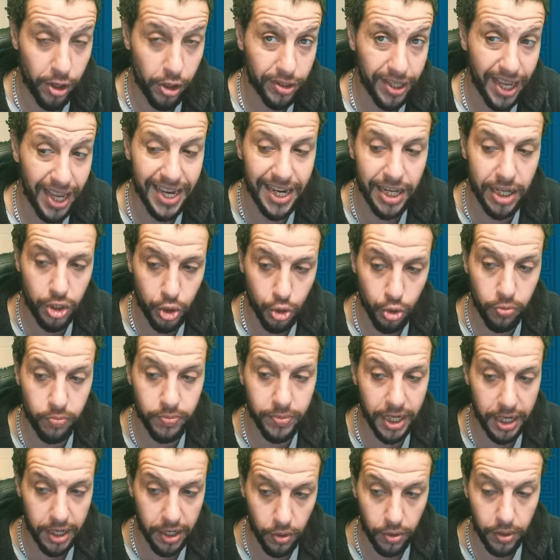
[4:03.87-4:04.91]
field in a
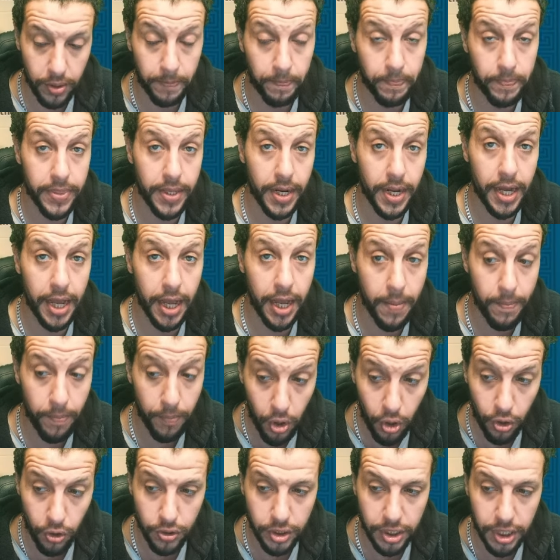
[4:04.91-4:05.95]
zoomed in
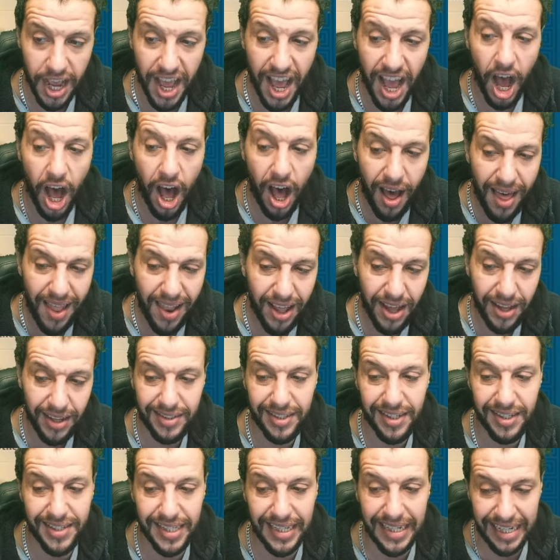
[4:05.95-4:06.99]
mode:
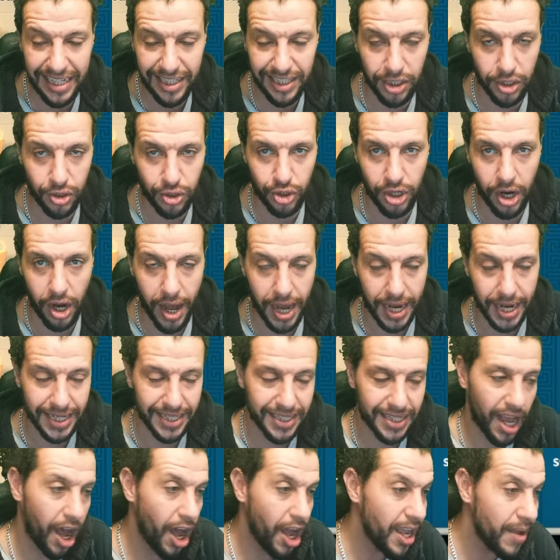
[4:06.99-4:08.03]
highlighted selected
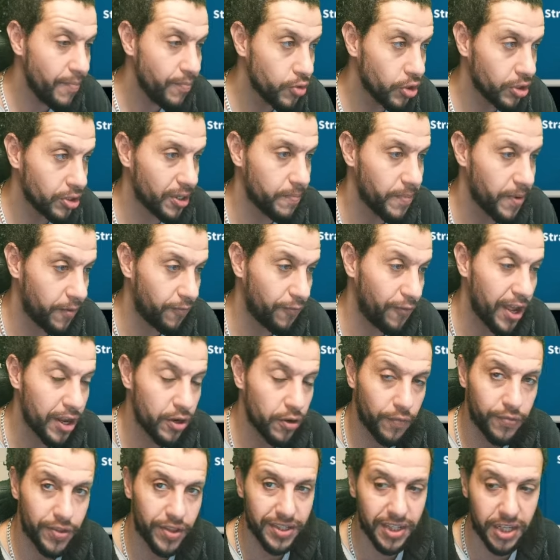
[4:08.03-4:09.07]
target. I am not a big
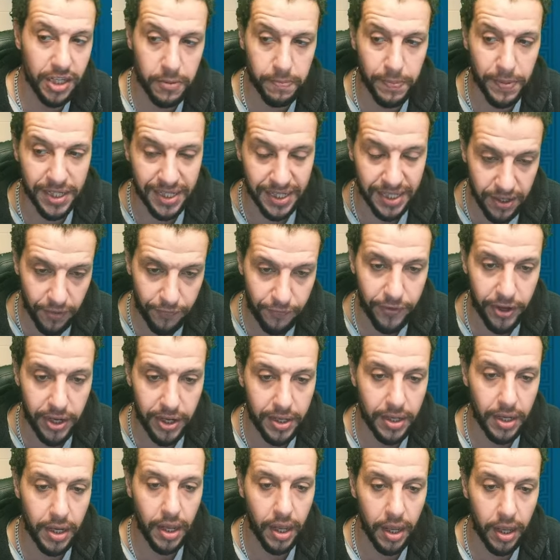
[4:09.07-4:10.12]
fan of this
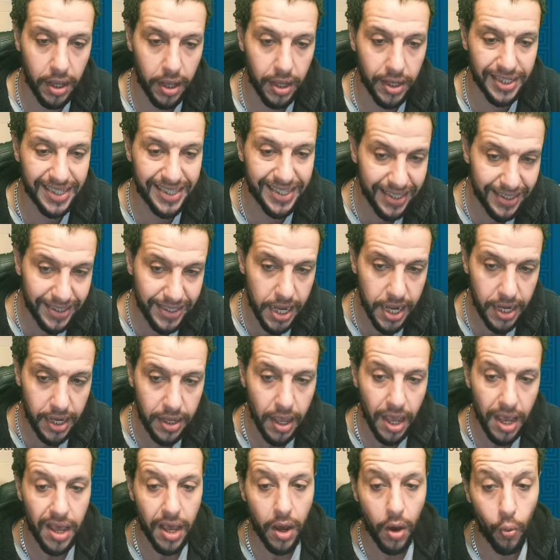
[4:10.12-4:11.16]
specific
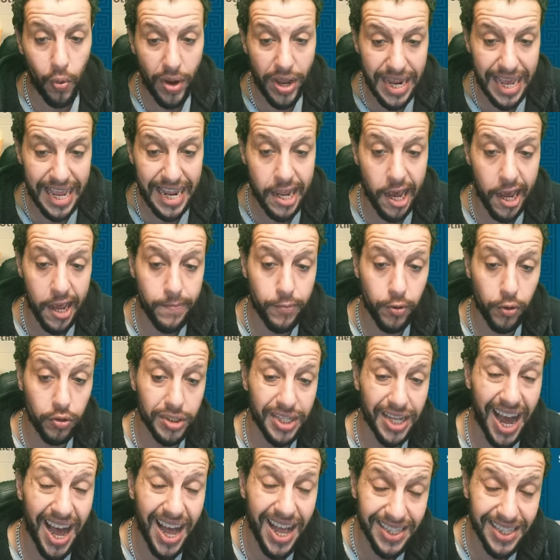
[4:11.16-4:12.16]
setting. When enabled,